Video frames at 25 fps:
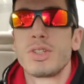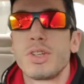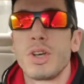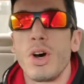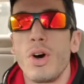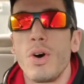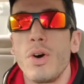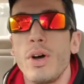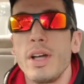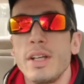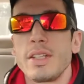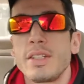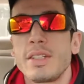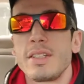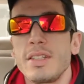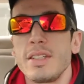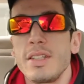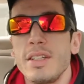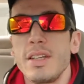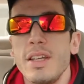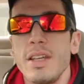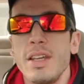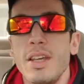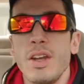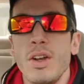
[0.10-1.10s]
So it's,
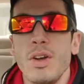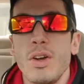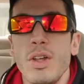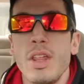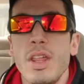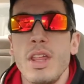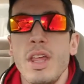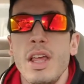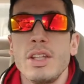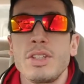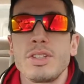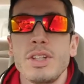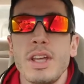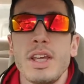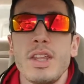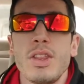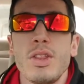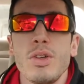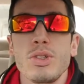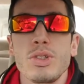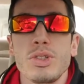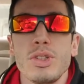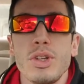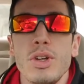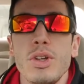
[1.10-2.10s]
you know, it's
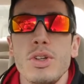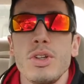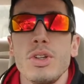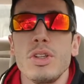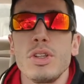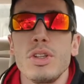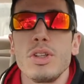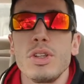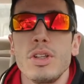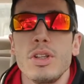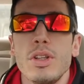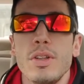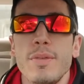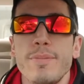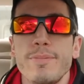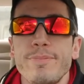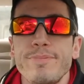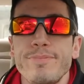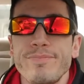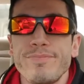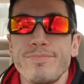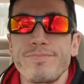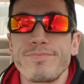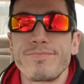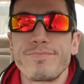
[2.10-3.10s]
like those little
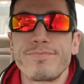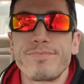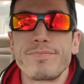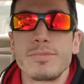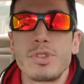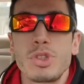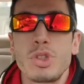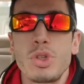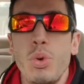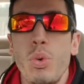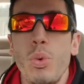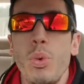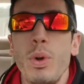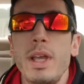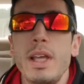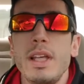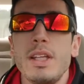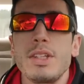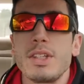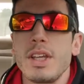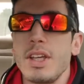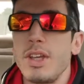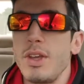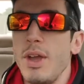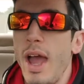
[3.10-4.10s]

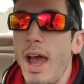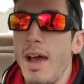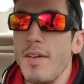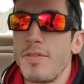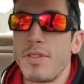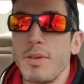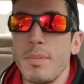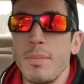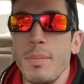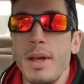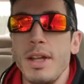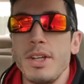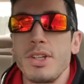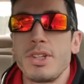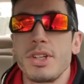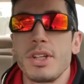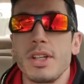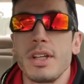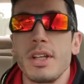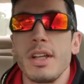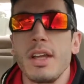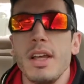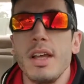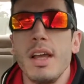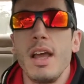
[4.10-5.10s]
tweaks that you have to
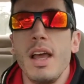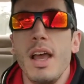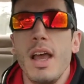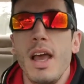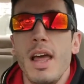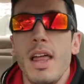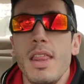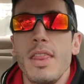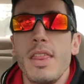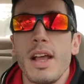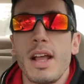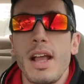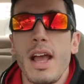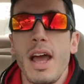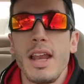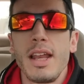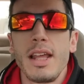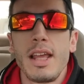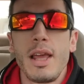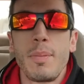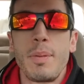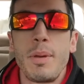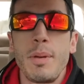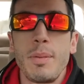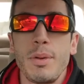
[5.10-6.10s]
mention that
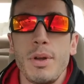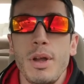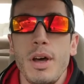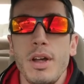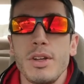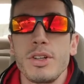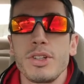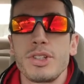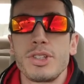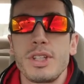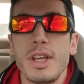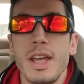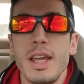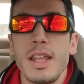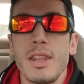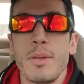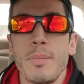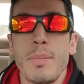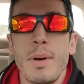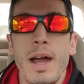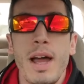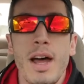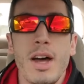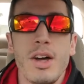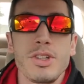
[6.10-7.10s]
kind of get people to understand
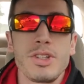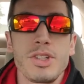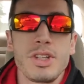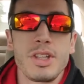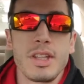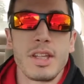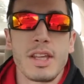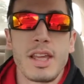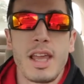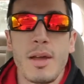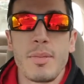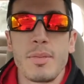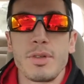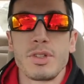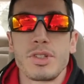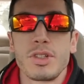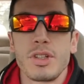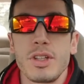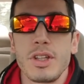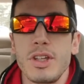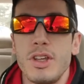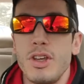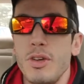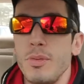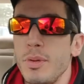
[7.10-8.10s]
the biology and the
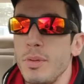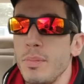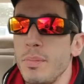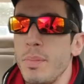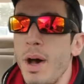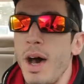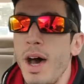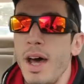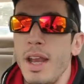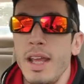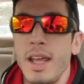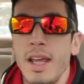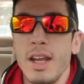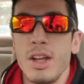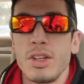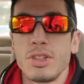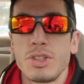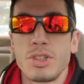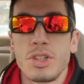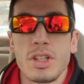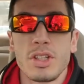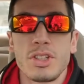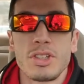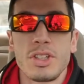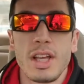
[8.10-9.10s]
chemistry of the human body and
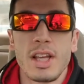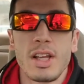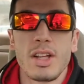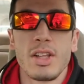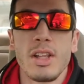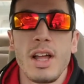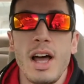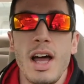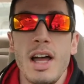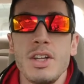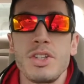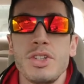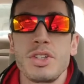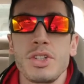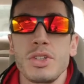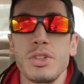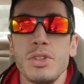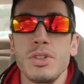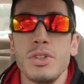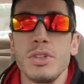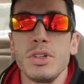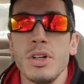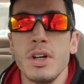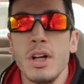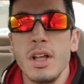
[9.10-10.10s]
also the
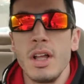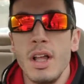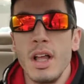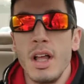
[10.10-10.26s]
psychological